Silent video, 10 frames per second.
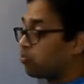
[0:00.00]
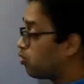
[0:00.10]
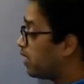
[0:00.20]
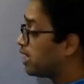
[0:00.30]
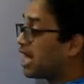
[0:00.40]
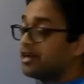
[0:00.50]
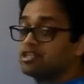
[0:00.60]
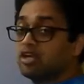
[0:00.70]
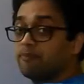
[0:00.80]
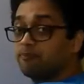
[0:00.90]
provide an
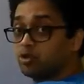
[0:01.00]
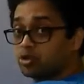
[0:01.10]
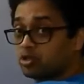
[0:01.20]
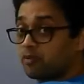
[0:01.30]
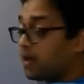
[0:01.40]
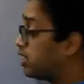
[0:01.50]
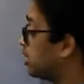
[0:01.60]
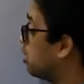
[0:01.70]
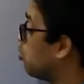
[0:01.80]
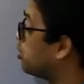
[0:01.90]
additional push to the
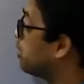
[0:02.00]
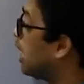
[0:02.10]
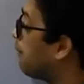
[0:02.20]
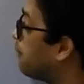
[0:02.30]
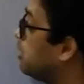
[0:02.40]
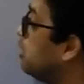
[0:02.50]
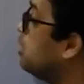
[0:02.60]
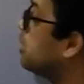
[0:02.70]
particle. What will happen?